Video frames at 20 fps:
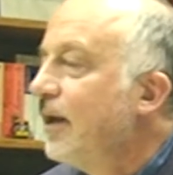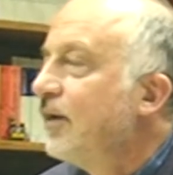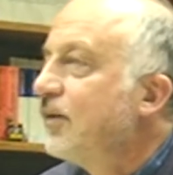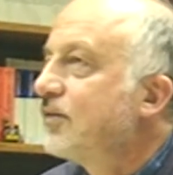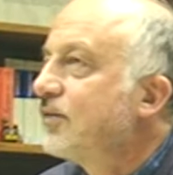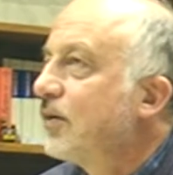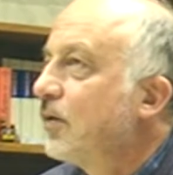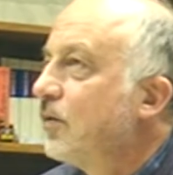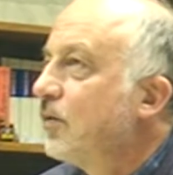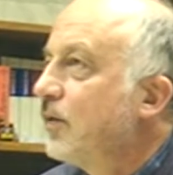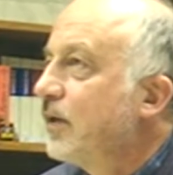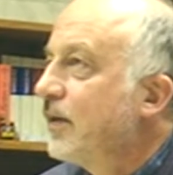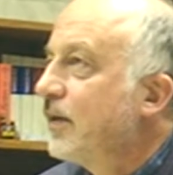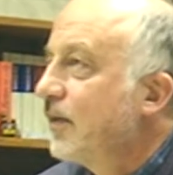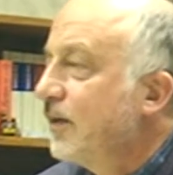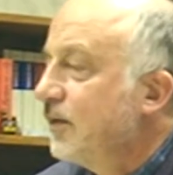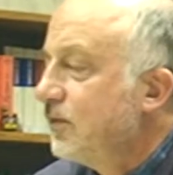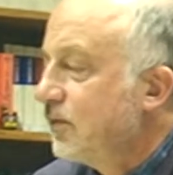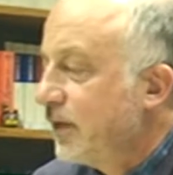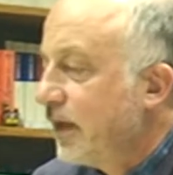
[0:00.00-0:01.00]
So in
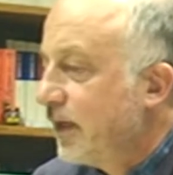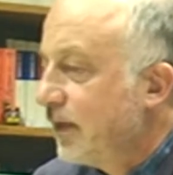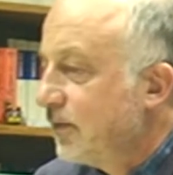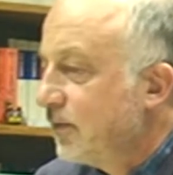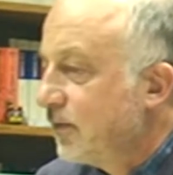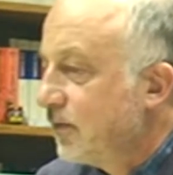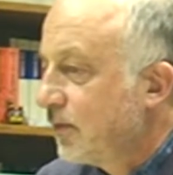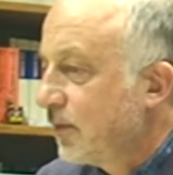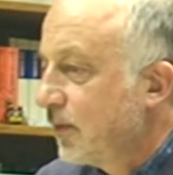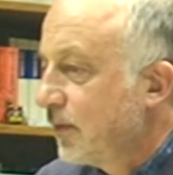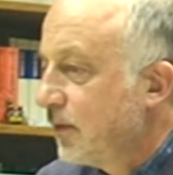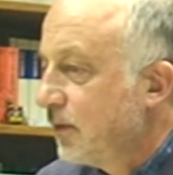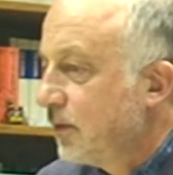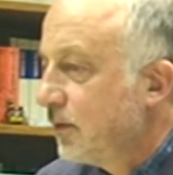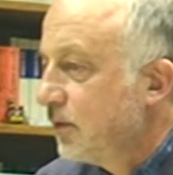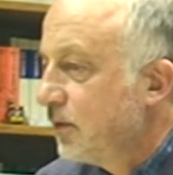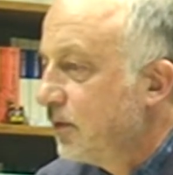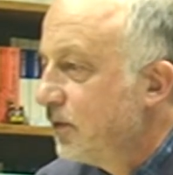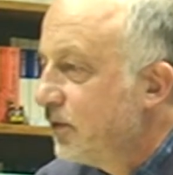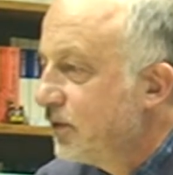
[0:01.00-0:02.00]
this sense,
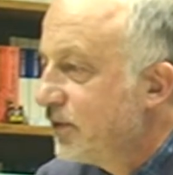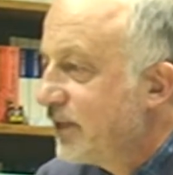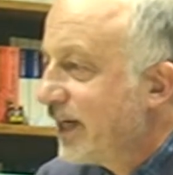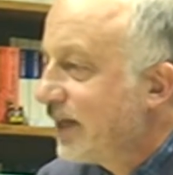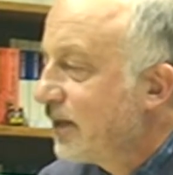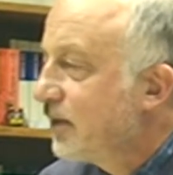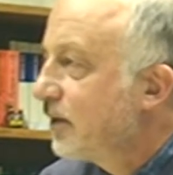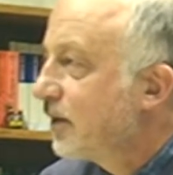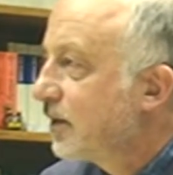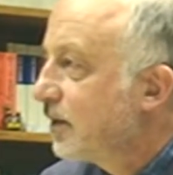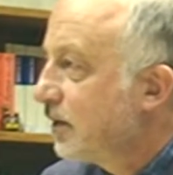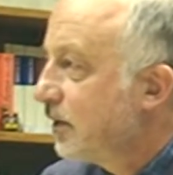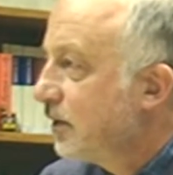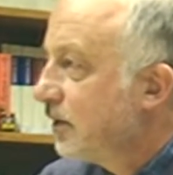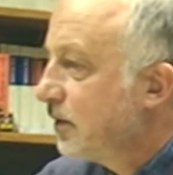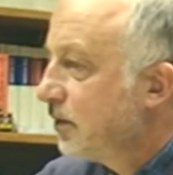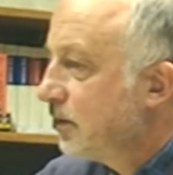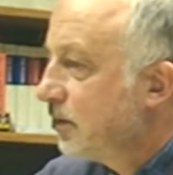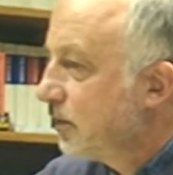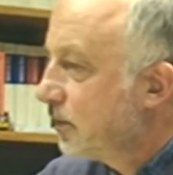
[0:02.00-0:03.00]
the
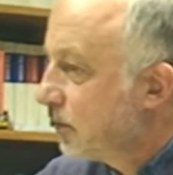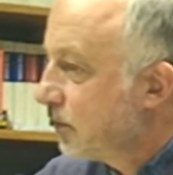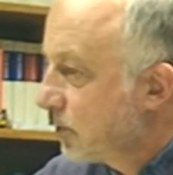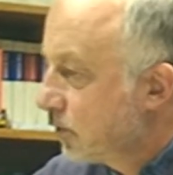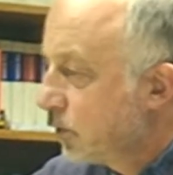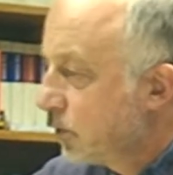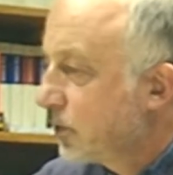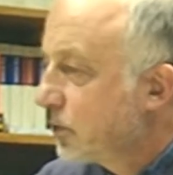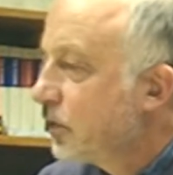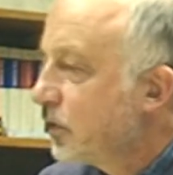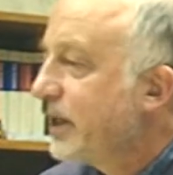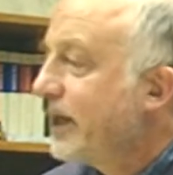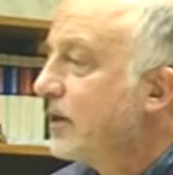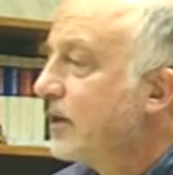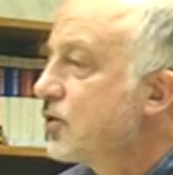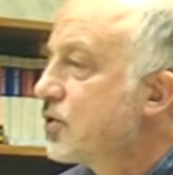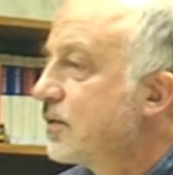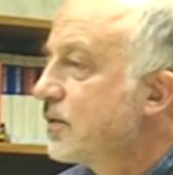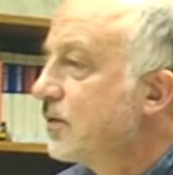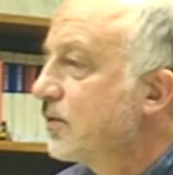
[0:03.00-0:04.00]
technical good
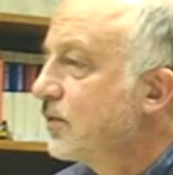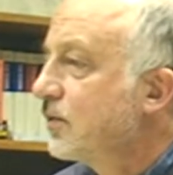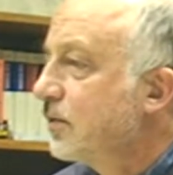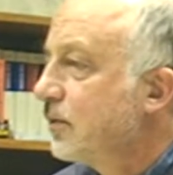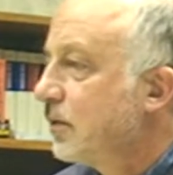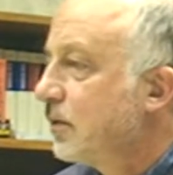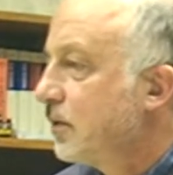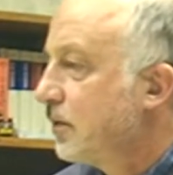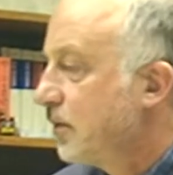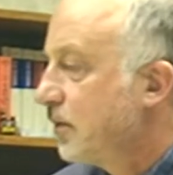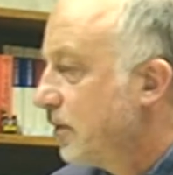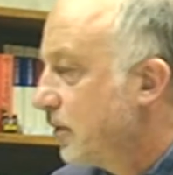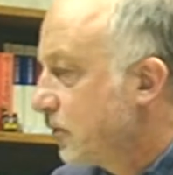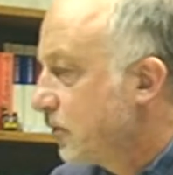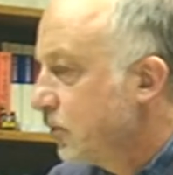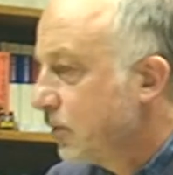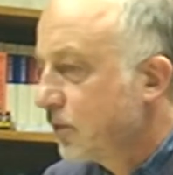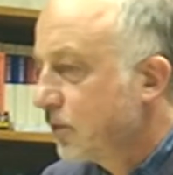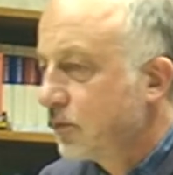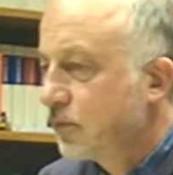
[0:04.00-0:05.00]
connections or
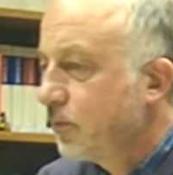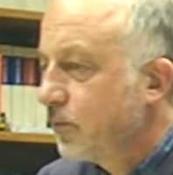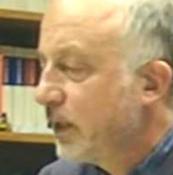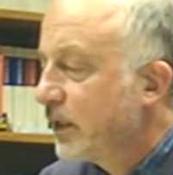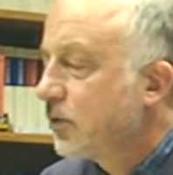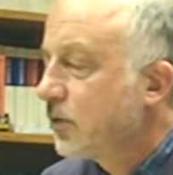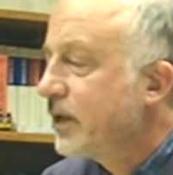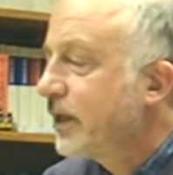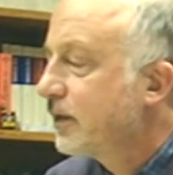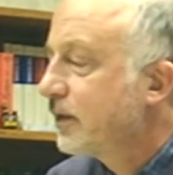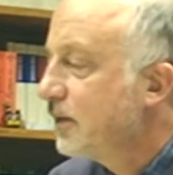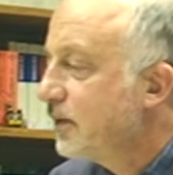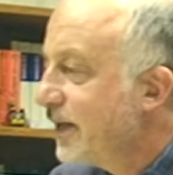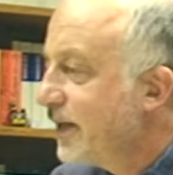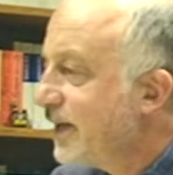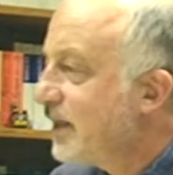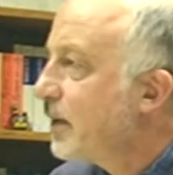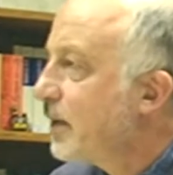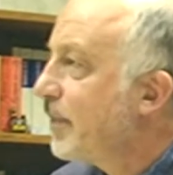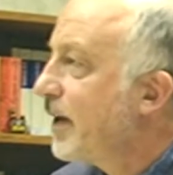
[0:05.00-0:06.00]
good well-connected
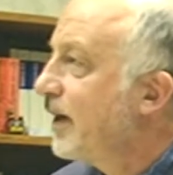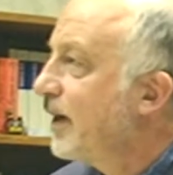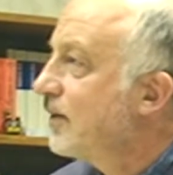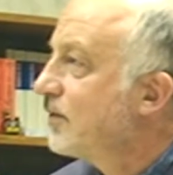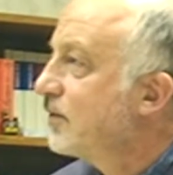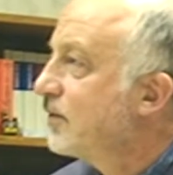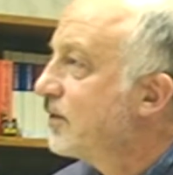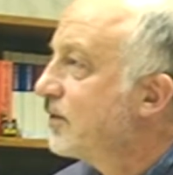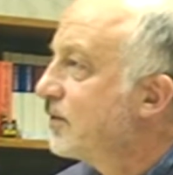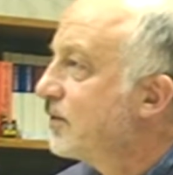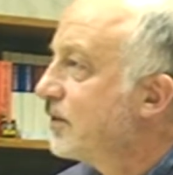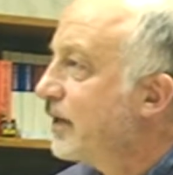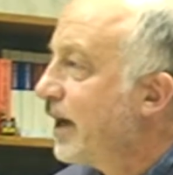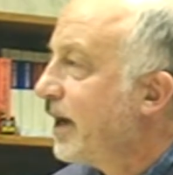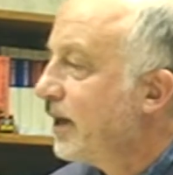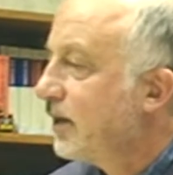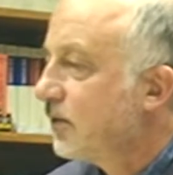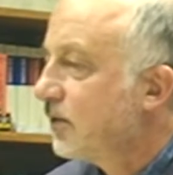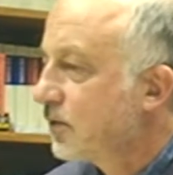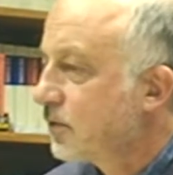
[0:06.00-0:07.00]
databases
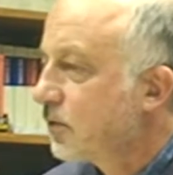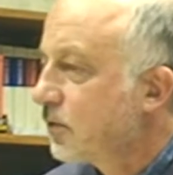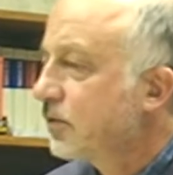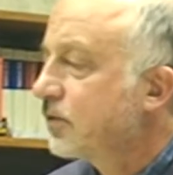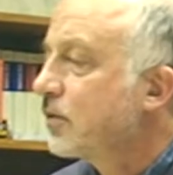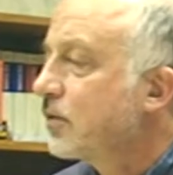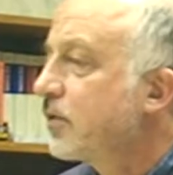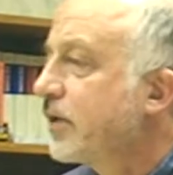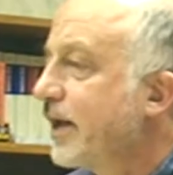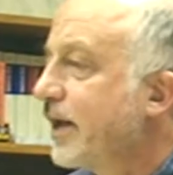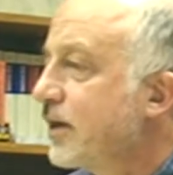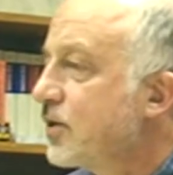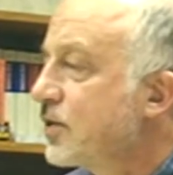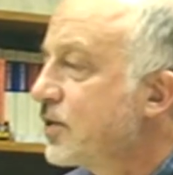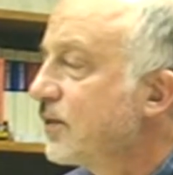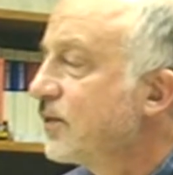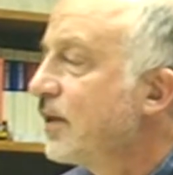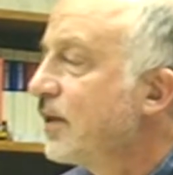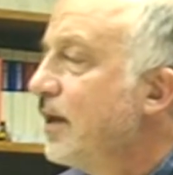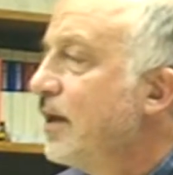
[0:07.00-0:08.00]
and
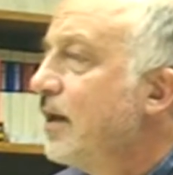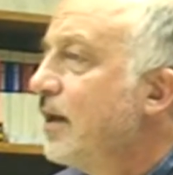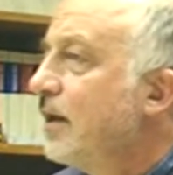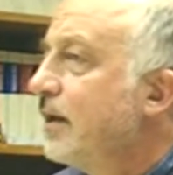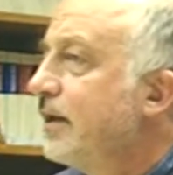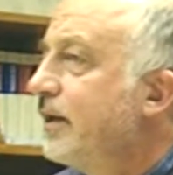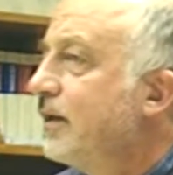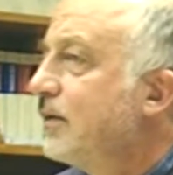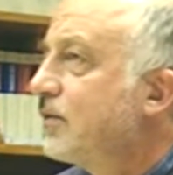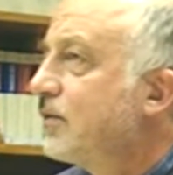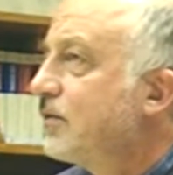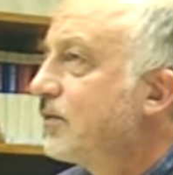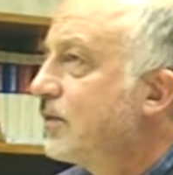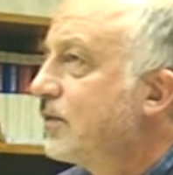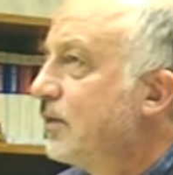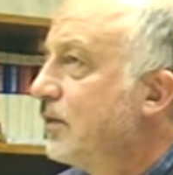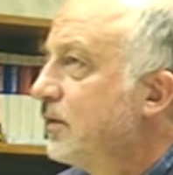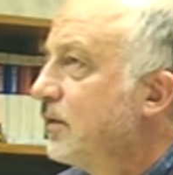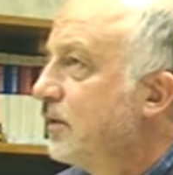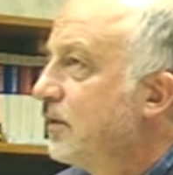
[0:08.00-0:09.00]
cross-correlations is
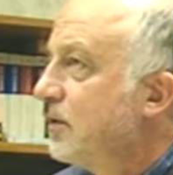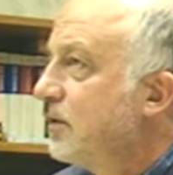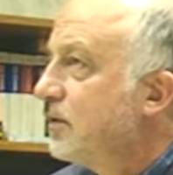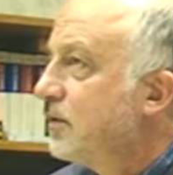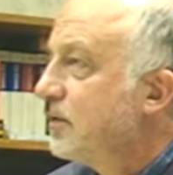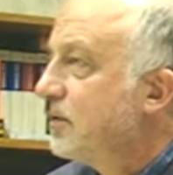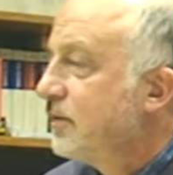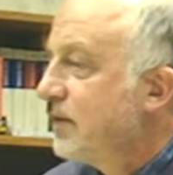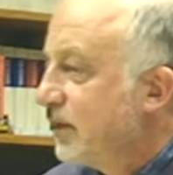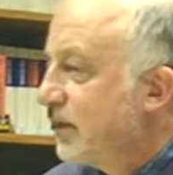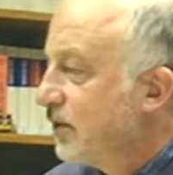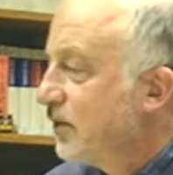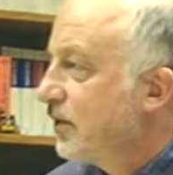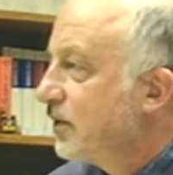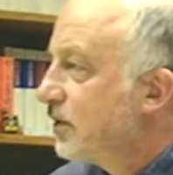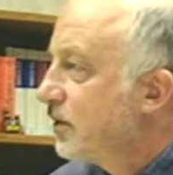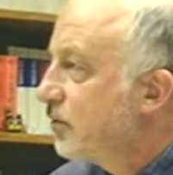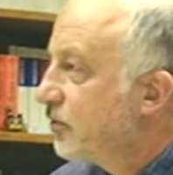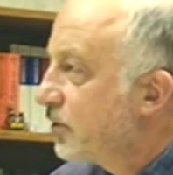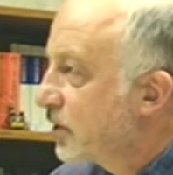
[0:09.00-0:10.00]
a
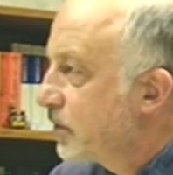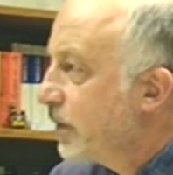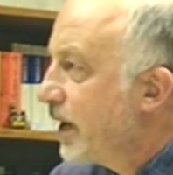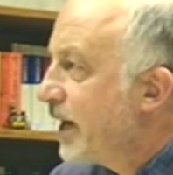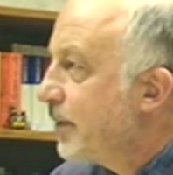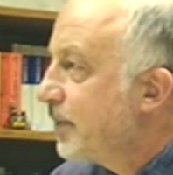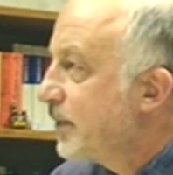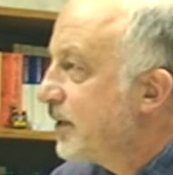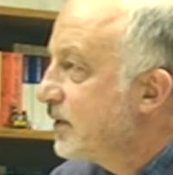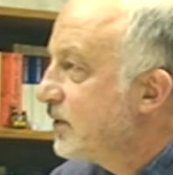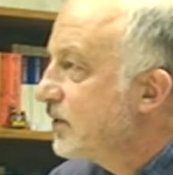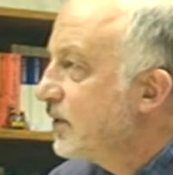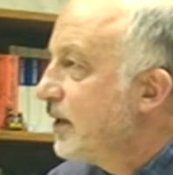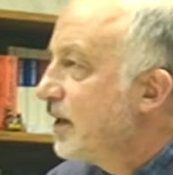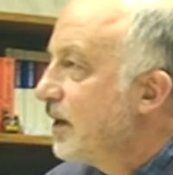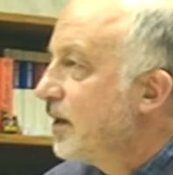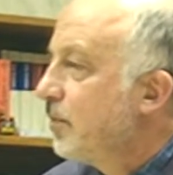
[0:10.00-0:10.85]
necessary requirement,